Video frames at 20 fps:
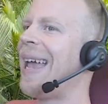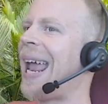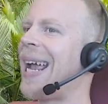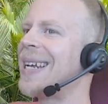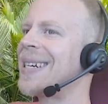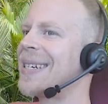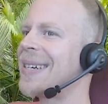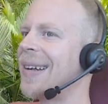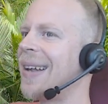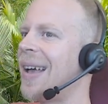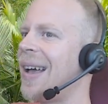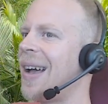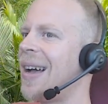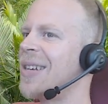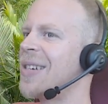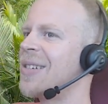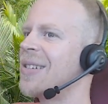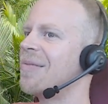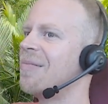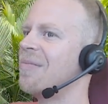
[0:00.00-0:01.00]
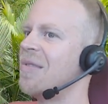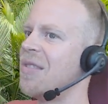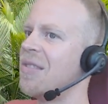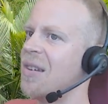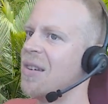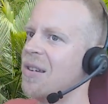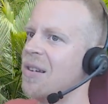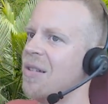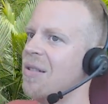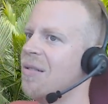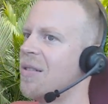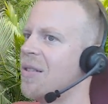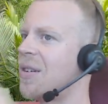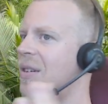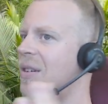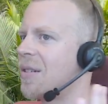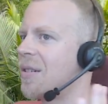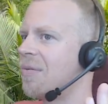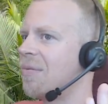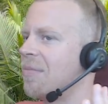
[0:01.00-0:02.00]
X-Class,
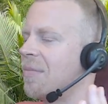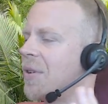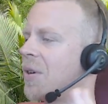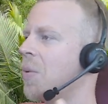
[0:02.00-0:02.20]
huge